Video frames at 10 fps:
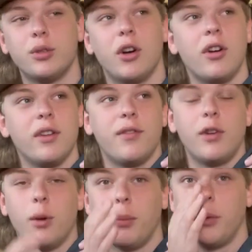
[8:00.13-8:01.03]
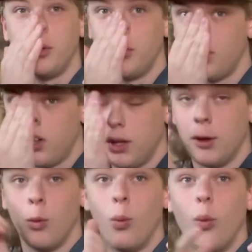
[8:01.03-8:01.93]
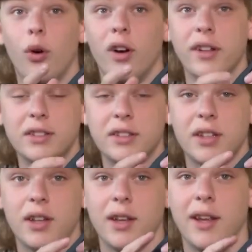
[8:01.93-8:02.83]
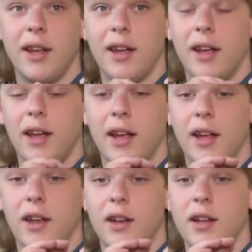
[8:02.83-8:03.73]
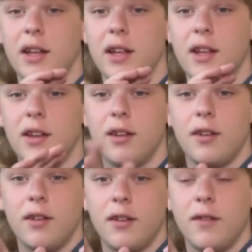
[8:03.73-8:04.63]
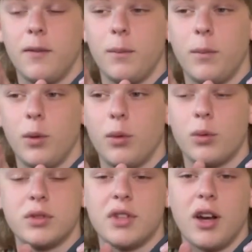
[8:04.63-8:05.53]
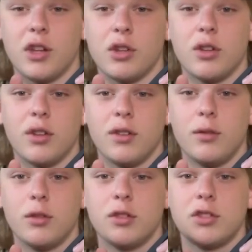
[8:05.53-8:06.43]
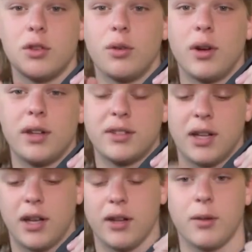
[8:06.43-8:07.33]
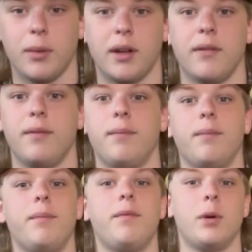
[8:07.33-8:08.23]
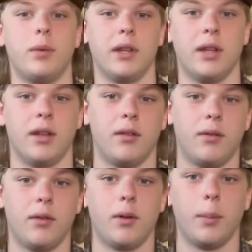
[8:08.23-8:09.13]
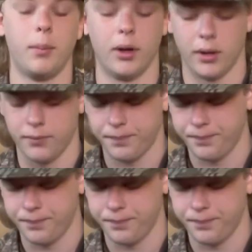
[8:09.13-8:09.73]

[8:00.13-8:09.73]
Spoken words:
you, I already filmed it once and it was not good, so I decided to come back and film it again. But